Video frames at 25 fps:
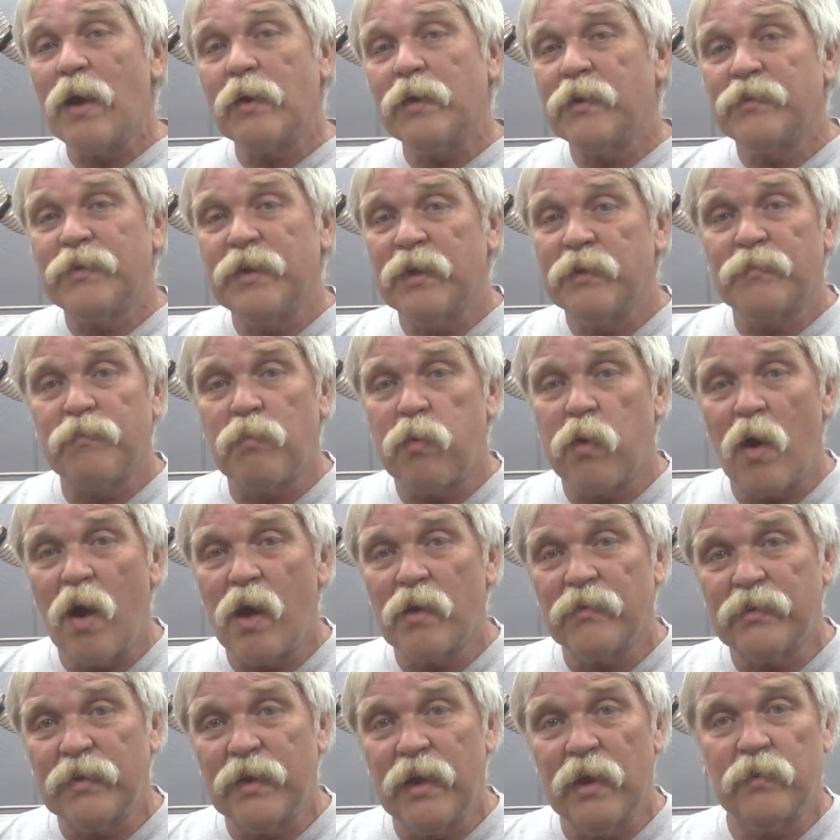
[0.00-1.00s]
how does this
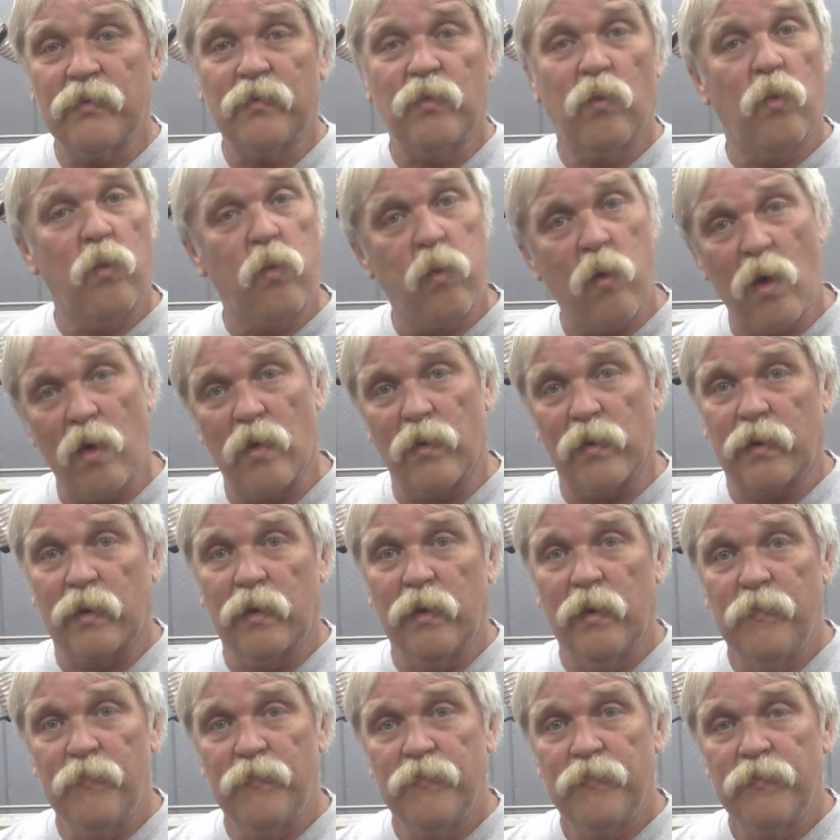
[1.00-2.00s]
process
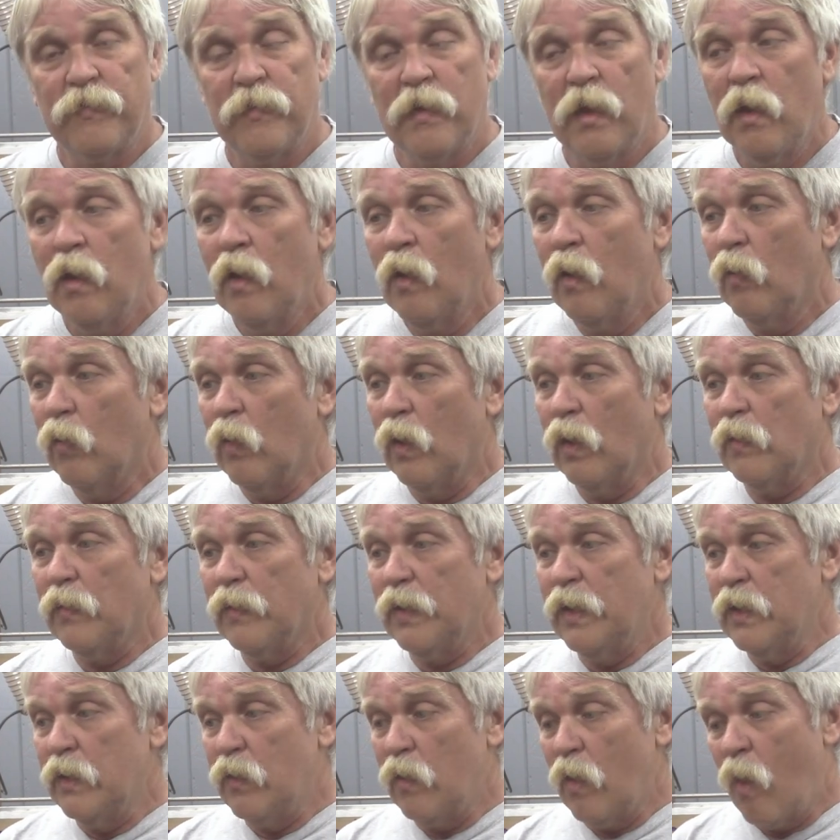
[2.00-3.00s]
work?
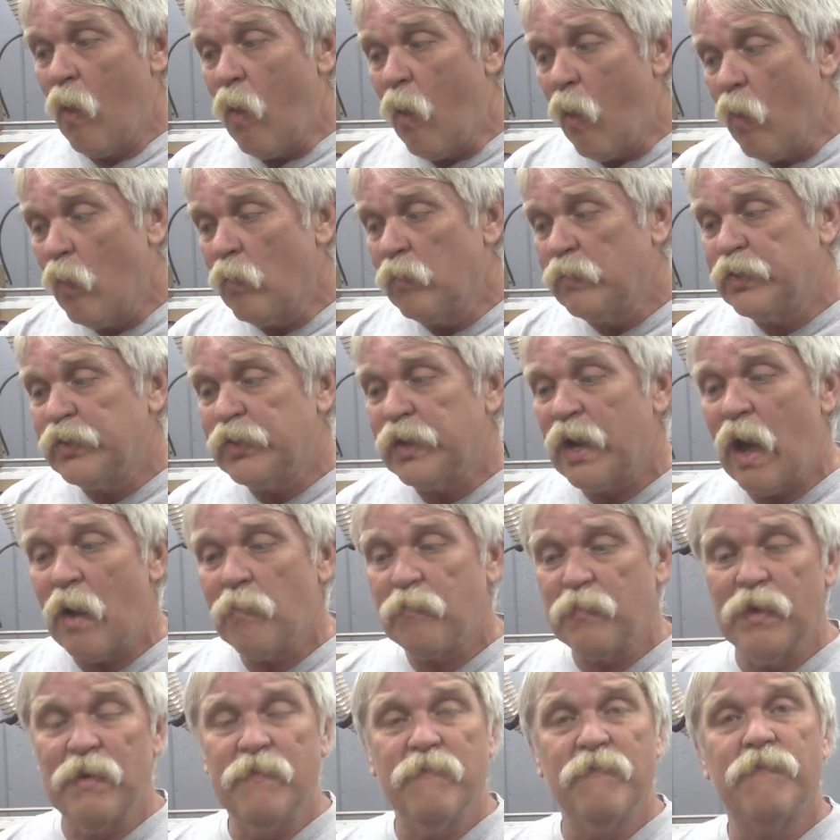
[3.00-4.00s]
Well, in the home
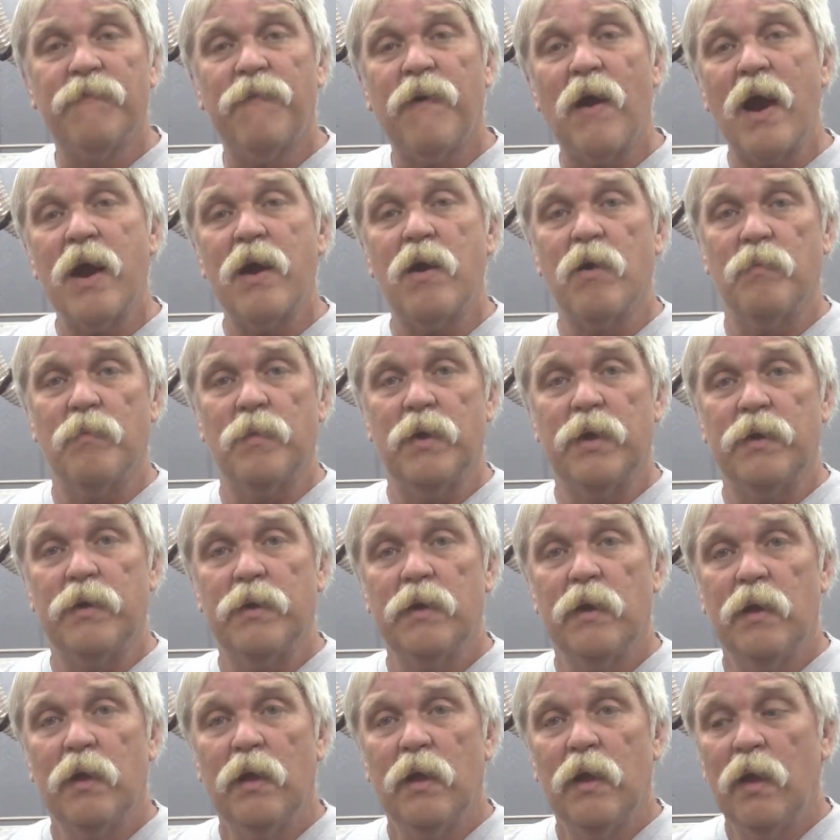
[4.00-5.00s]
shop
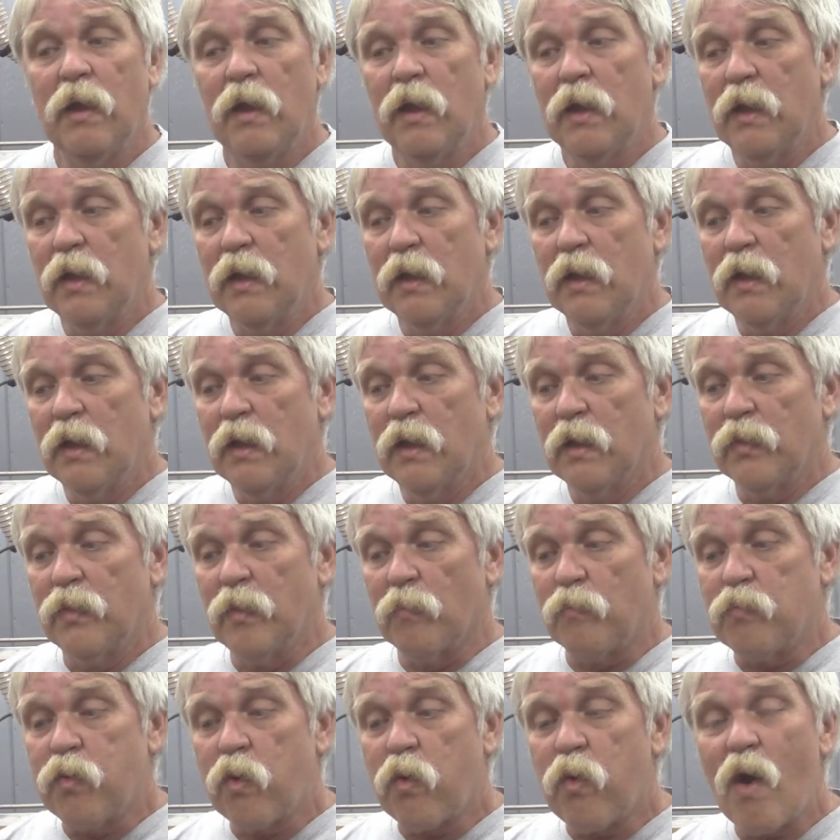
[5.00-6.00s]
environment,
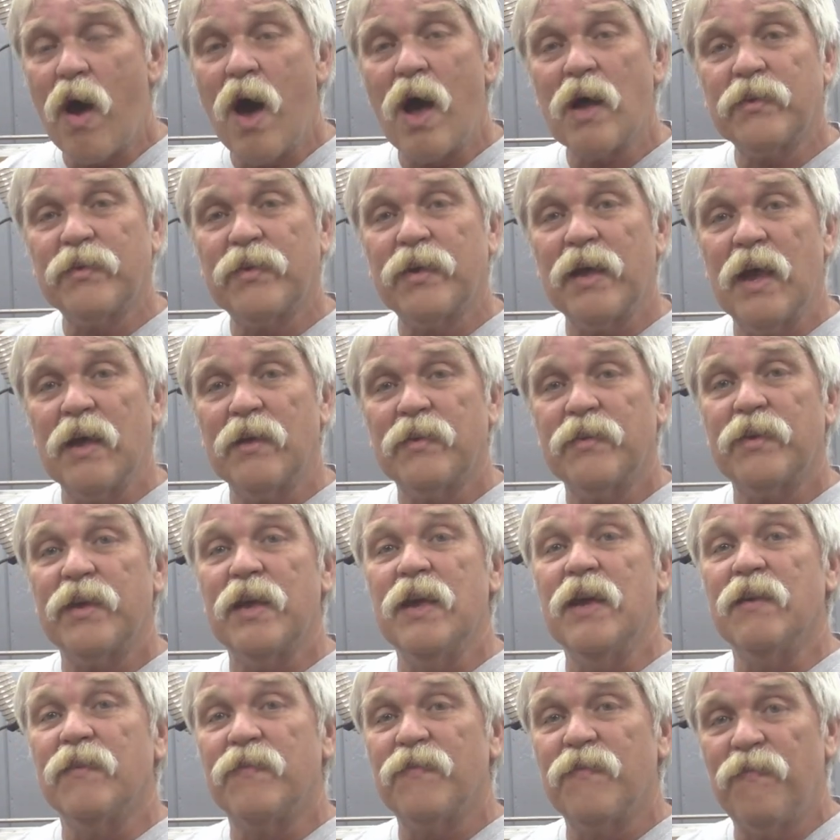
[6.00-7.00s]
the
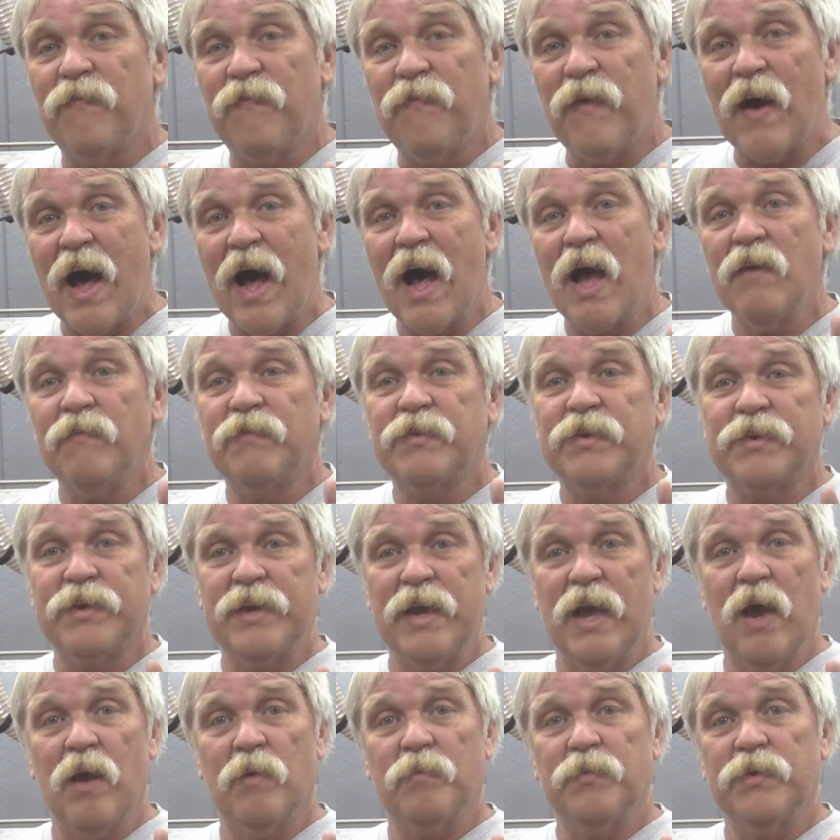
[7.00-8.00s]
process is five
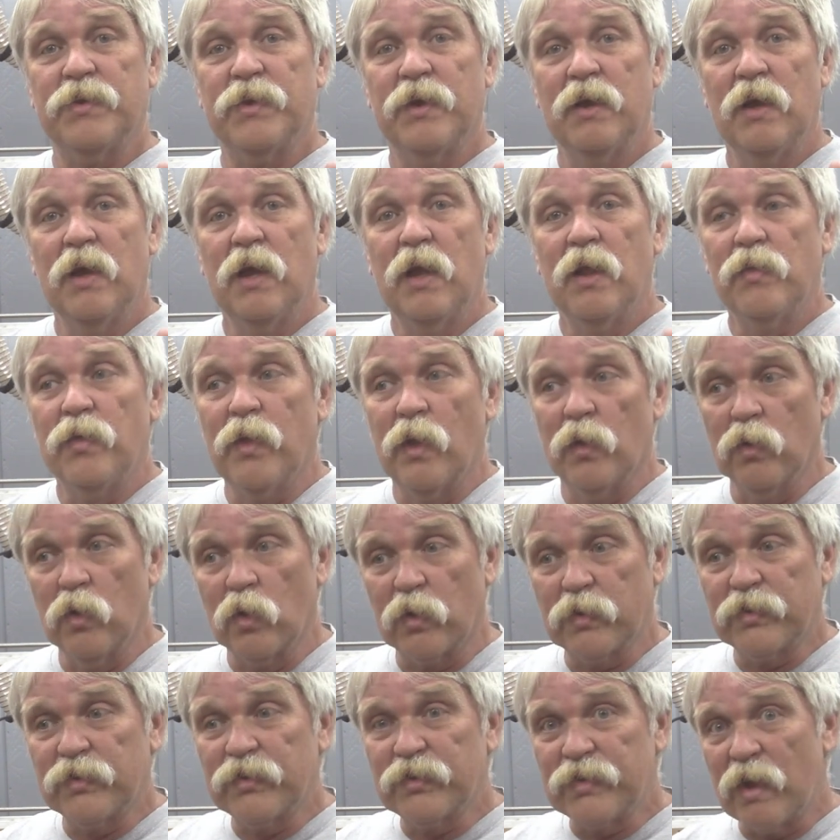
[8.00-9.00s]
steps that
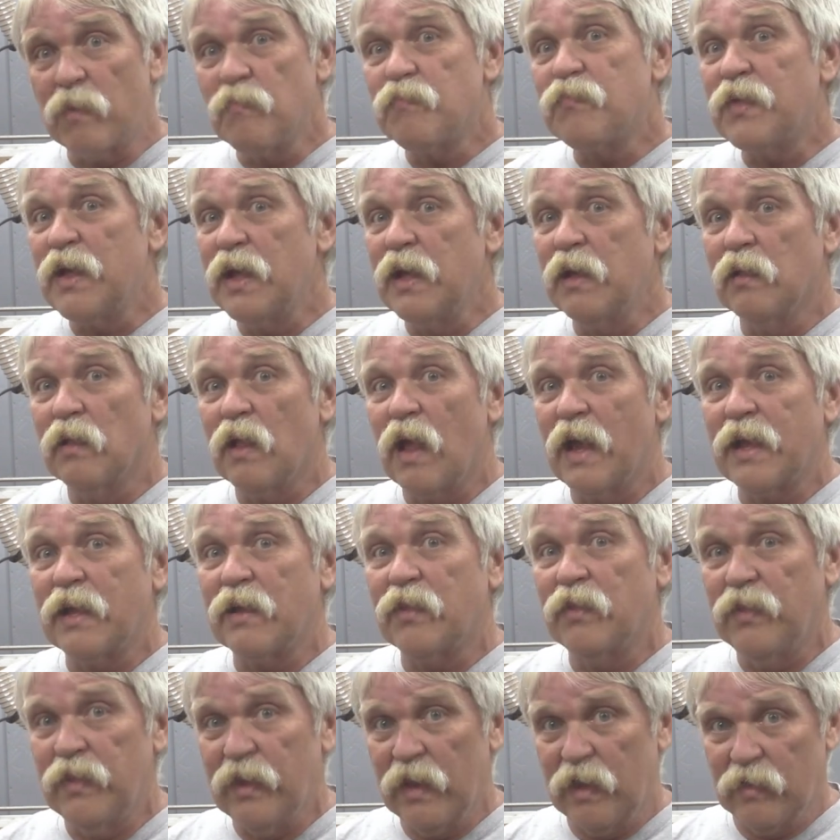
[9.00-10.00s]
look something
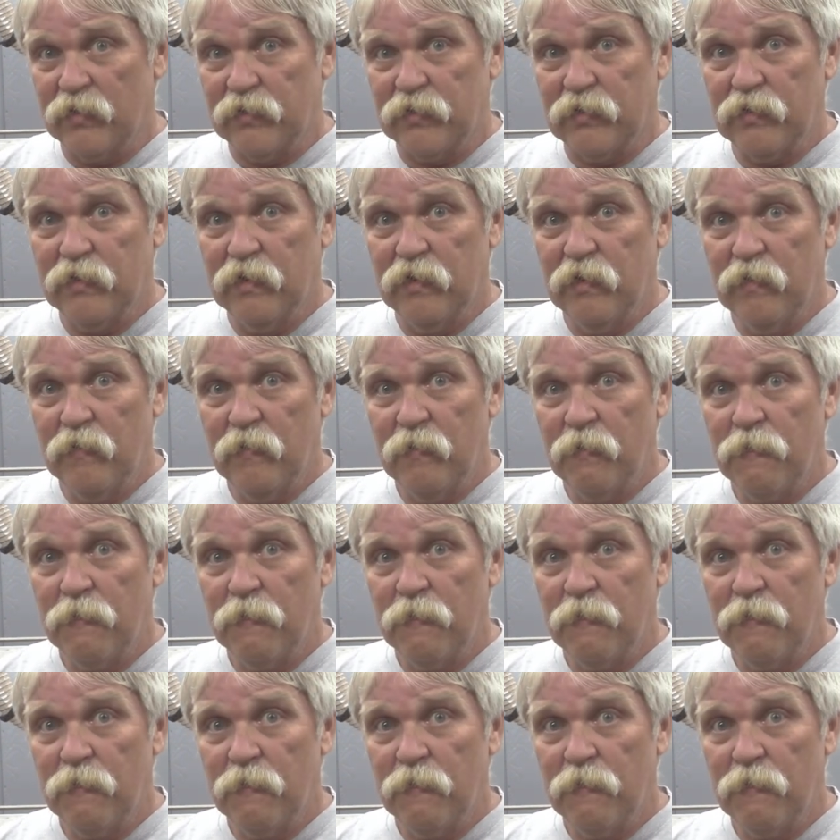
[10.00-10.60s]
like this.